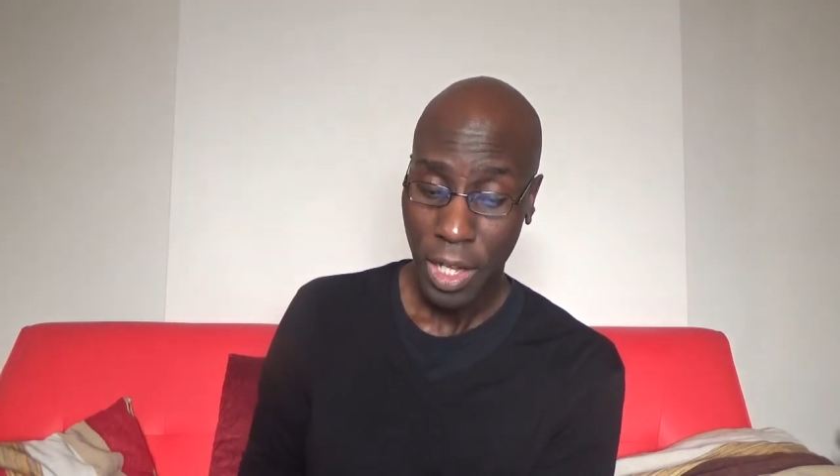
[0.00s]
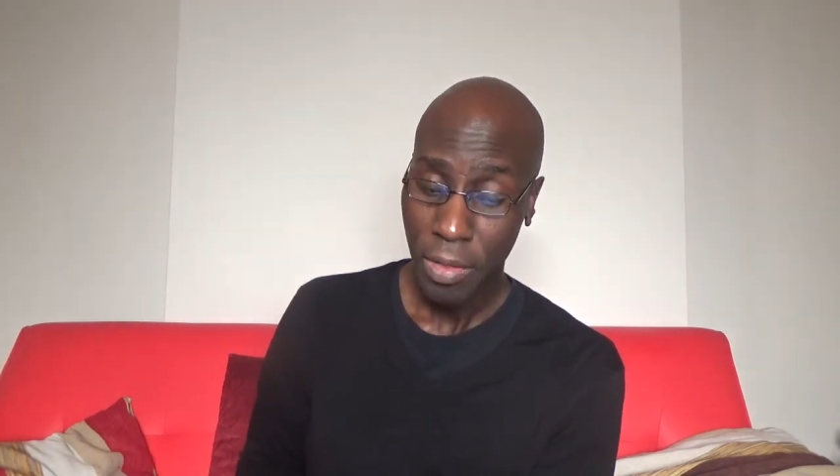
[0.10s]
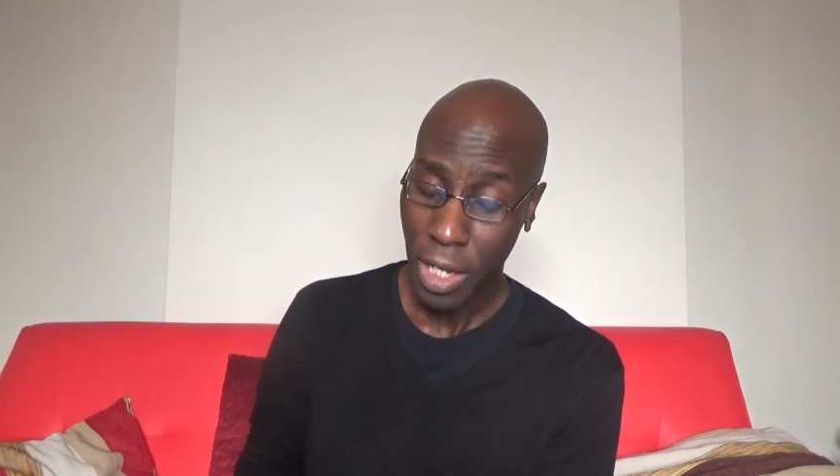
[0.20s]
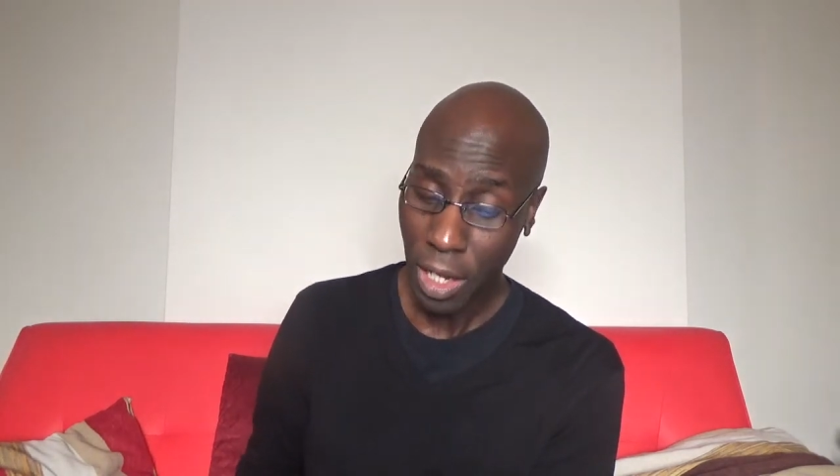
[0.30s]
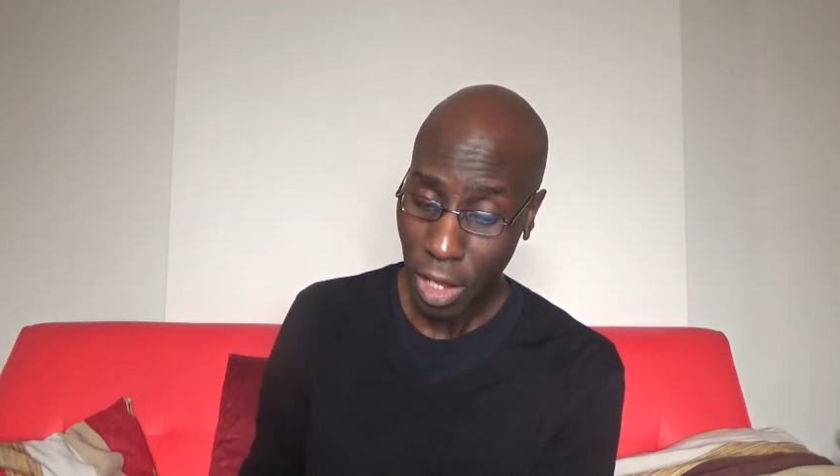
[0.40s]

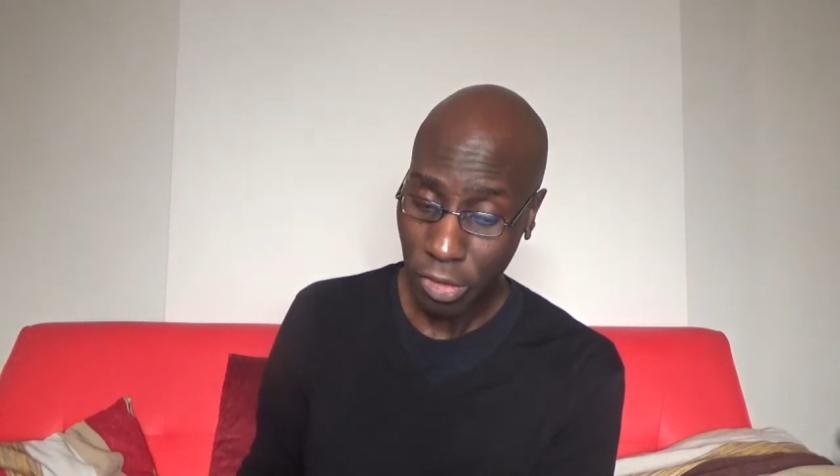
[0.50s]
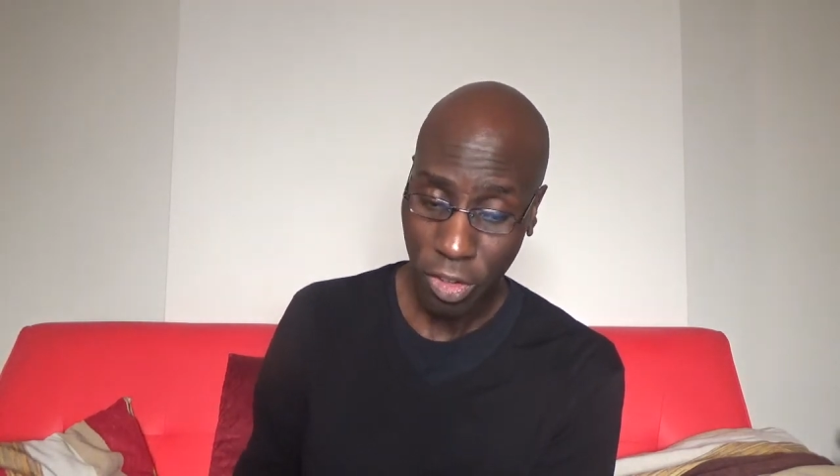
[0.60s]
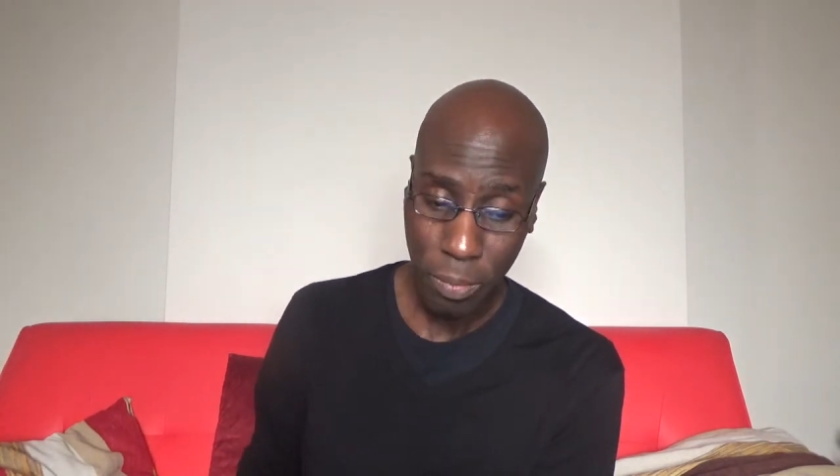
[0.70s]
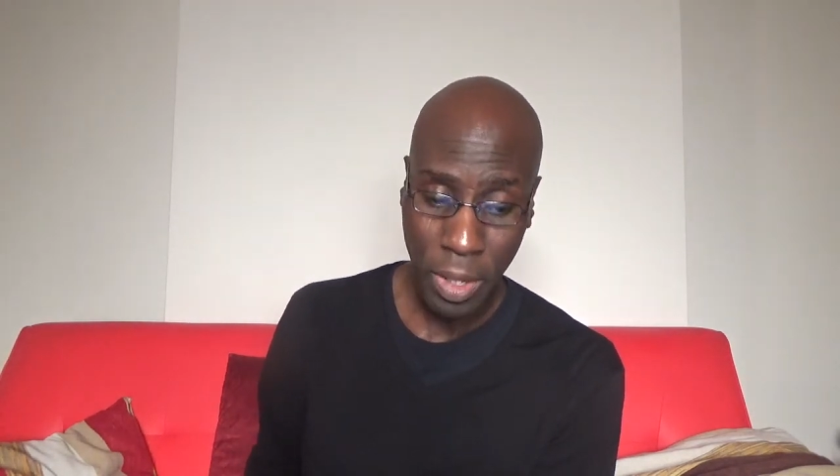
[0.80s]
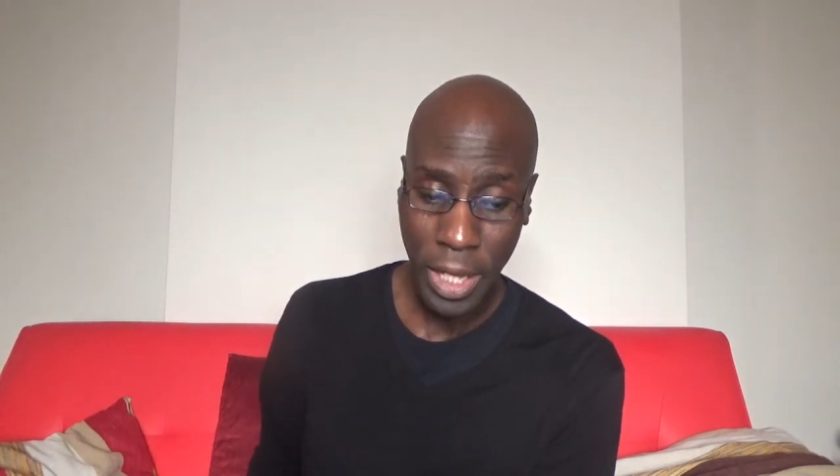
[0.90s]
The last
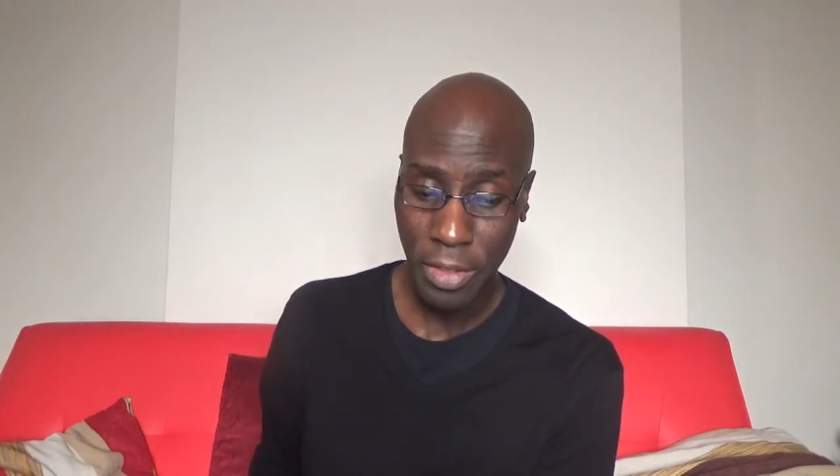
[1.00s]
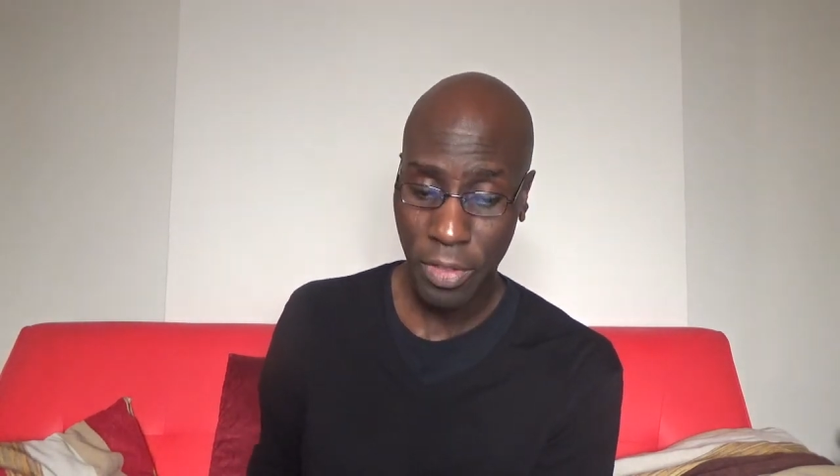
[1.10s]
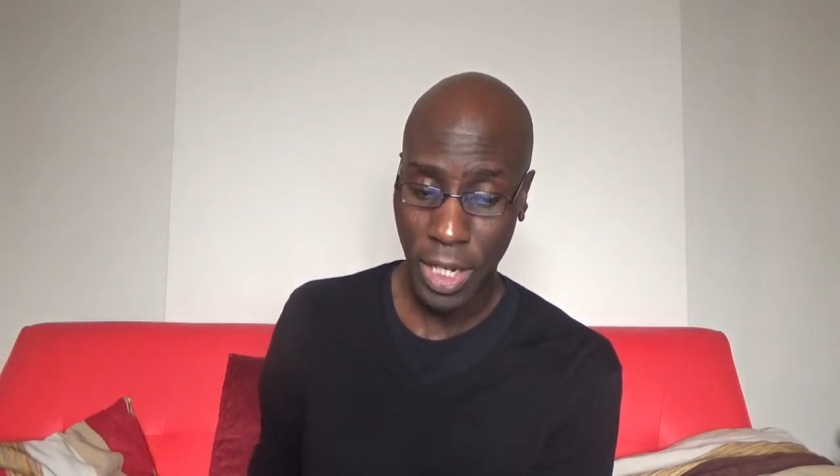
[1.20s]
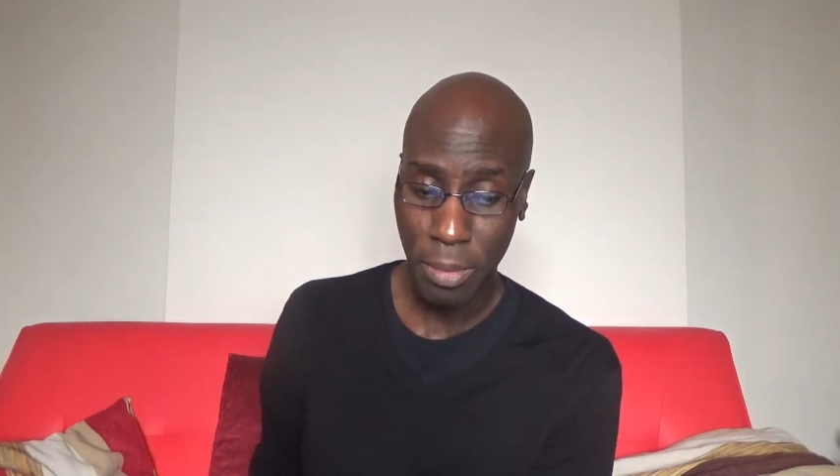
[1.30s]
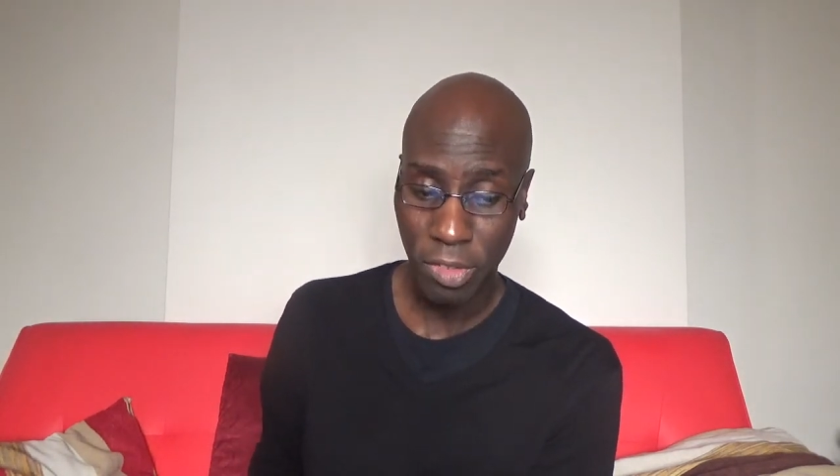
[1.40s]
of my
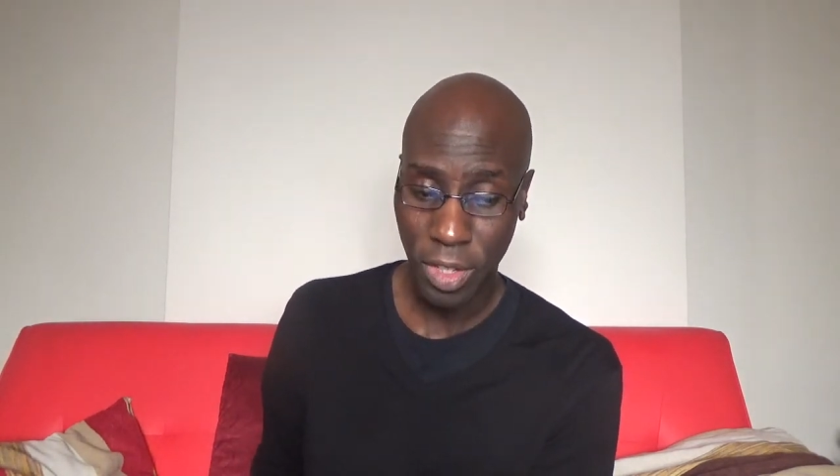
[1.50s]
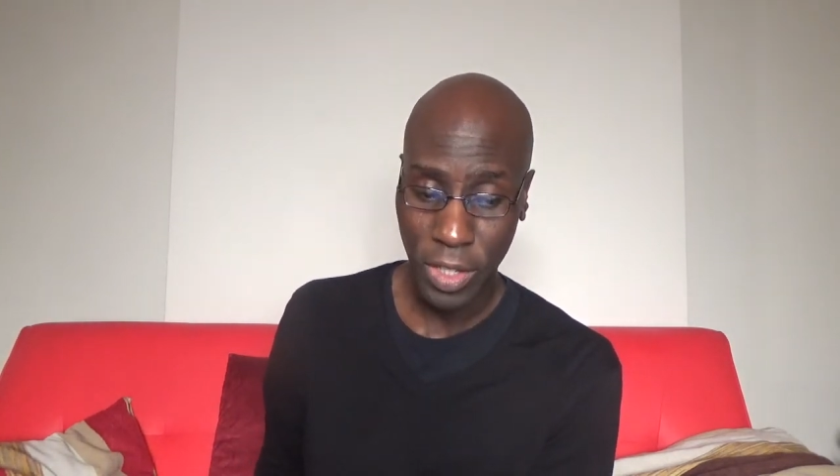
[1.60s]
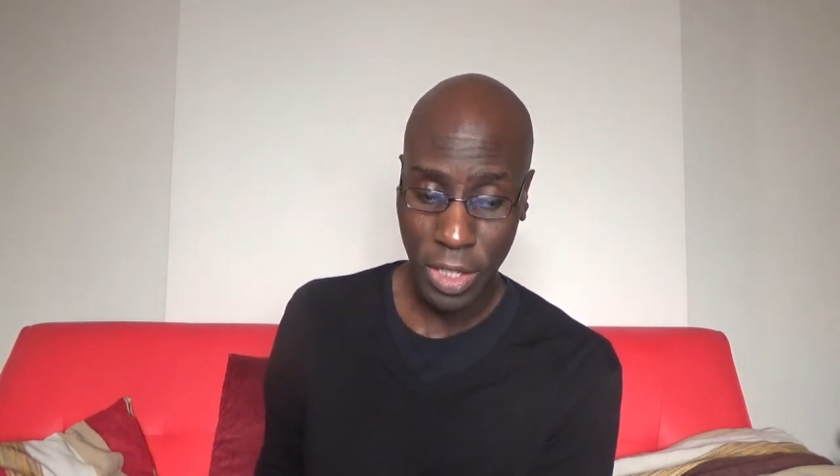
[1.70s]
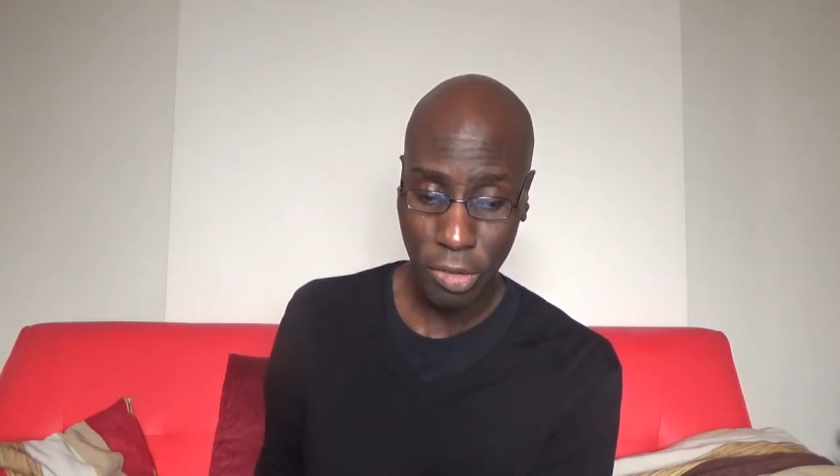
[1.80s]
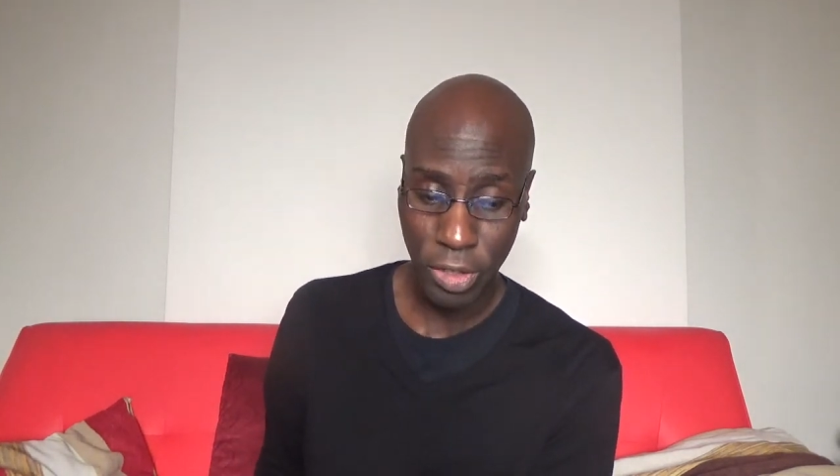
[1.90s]
themes in the
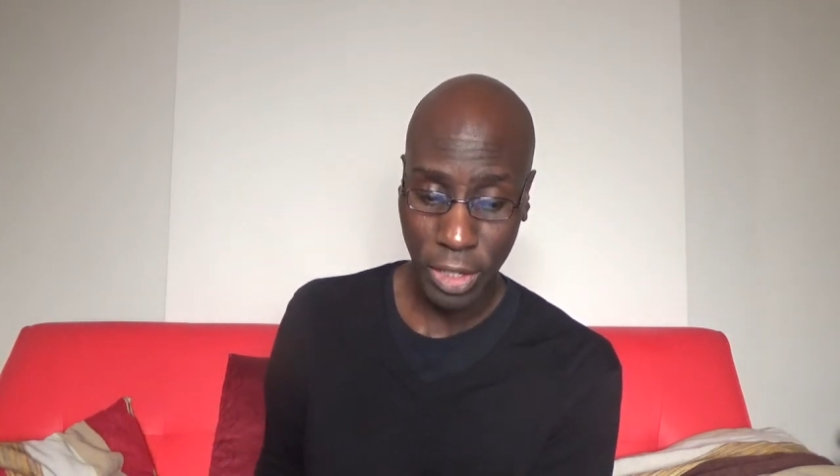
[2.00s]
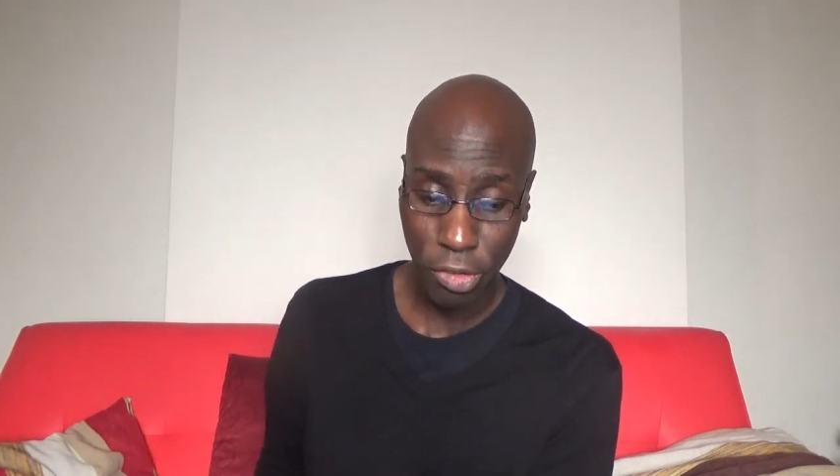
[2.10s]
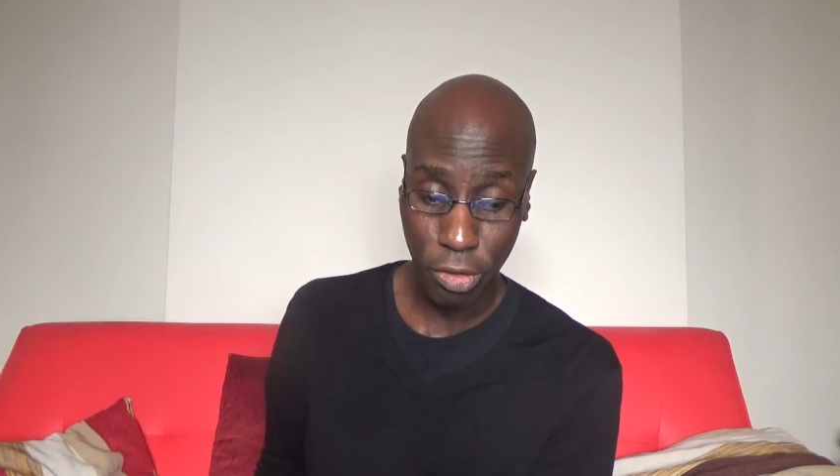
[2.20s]
newsletter